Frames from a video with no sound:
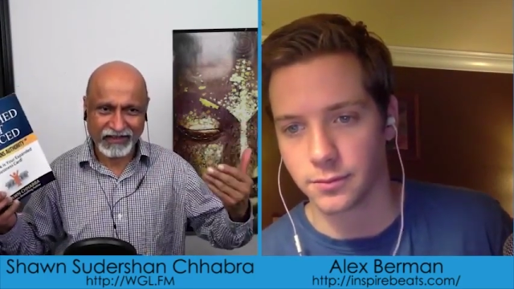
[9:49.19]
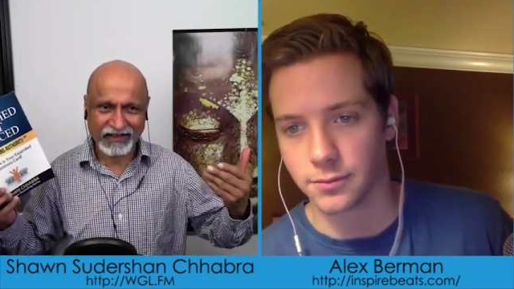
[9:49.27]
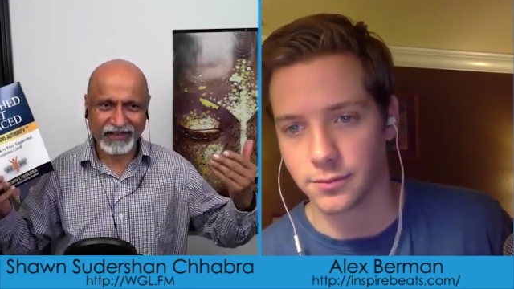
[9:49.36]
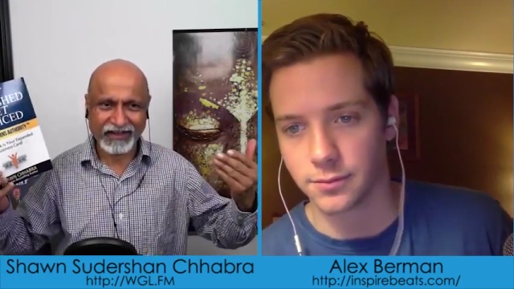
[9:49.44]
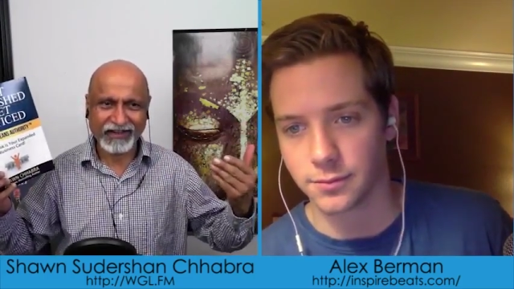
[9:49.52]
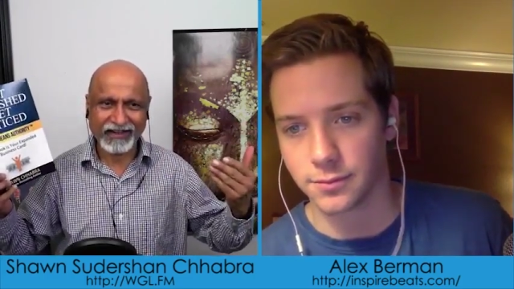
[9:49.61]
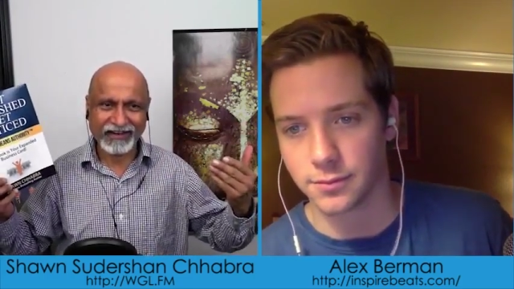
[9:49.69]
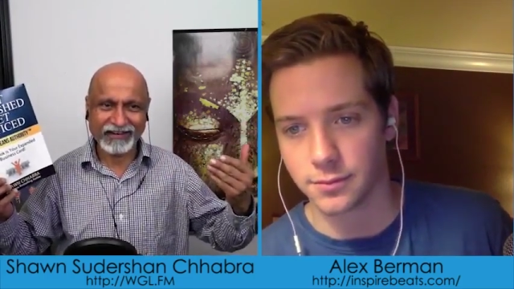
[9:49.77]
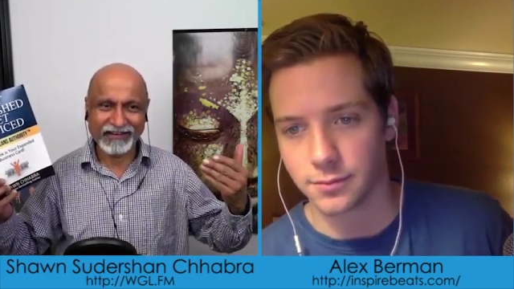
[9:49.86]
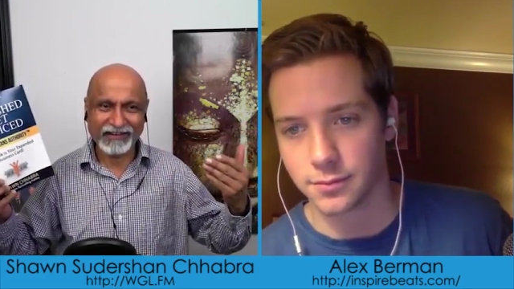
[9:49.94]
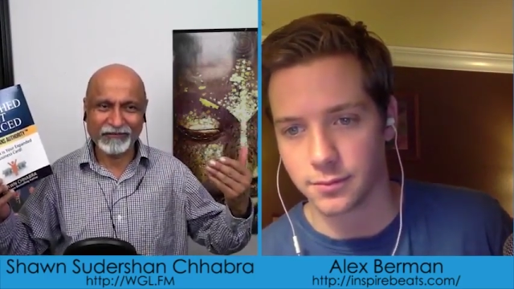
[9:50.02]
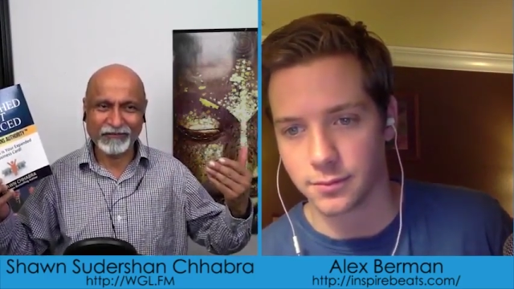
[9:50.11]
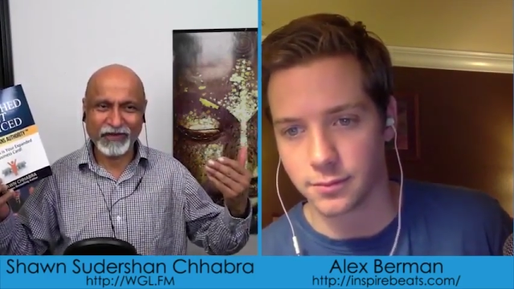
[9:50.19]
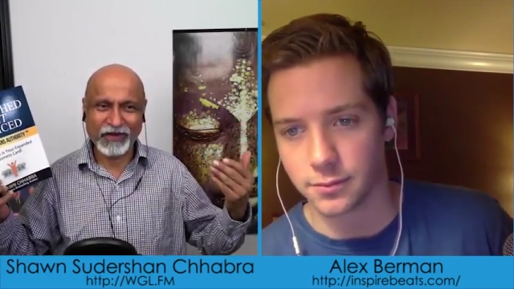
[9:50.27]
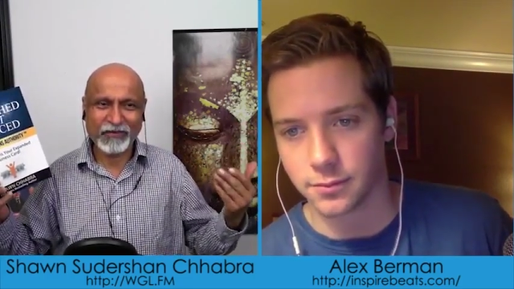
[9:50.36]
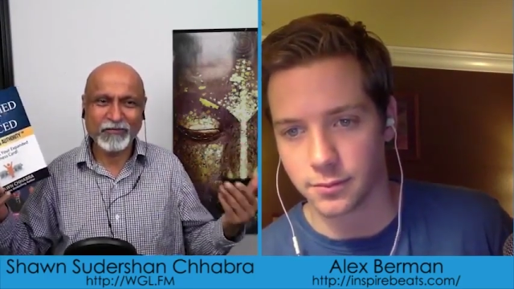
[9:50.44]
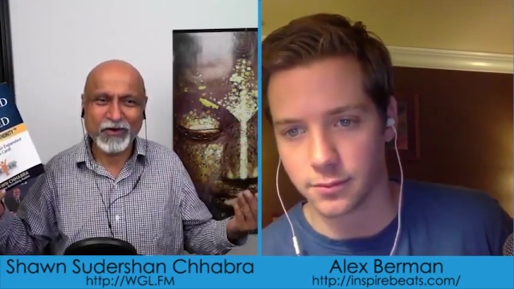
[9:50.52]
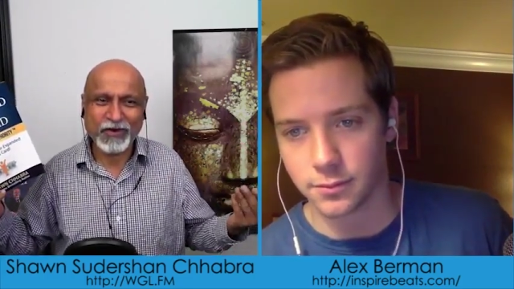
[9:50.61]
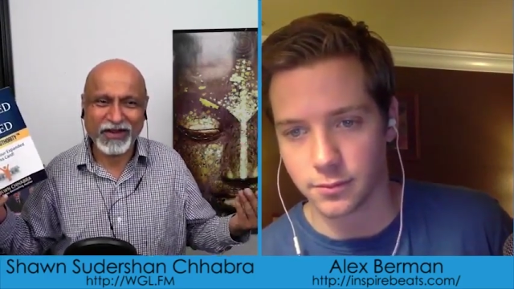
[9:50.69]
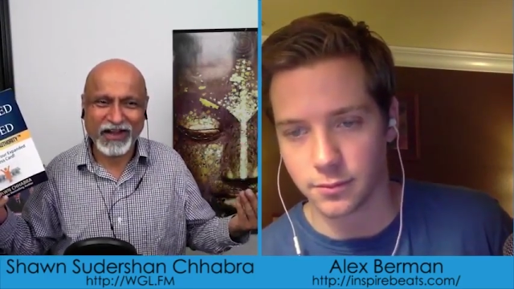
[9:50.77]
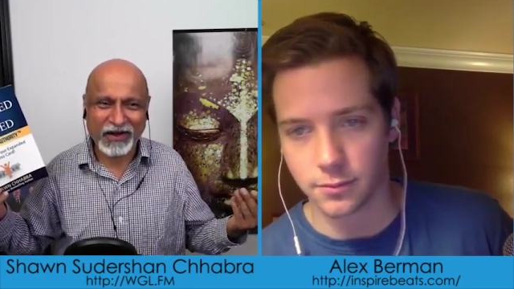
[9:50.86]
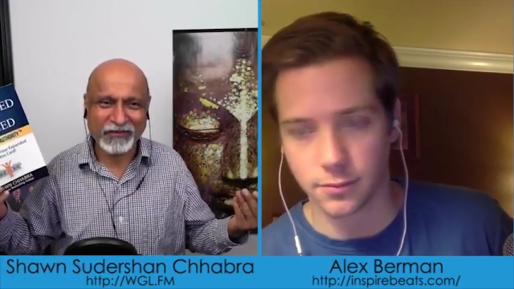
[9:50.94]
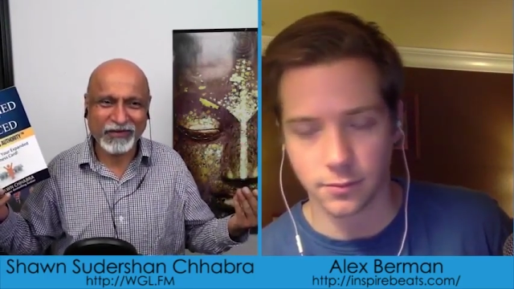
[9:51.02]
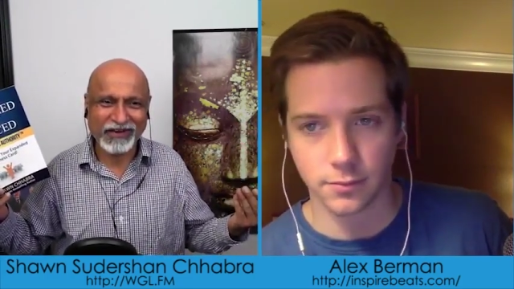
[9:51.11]
Speaker 1: and become more
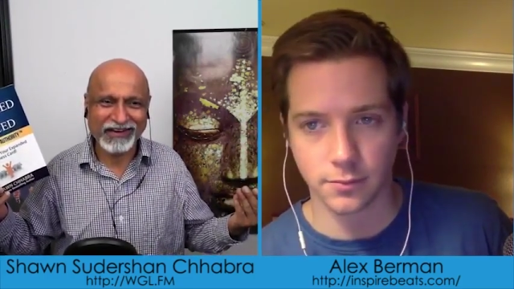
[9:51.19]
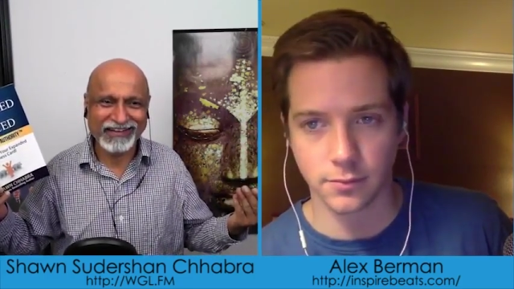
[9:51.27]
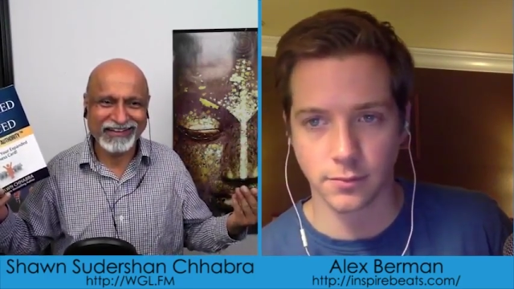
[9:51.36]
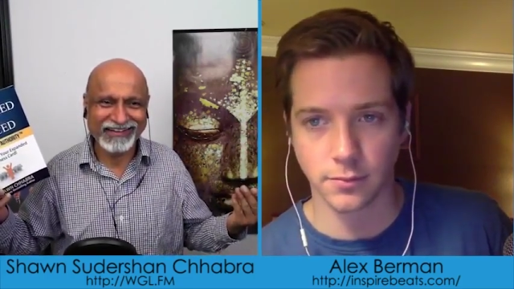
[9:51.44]
credible.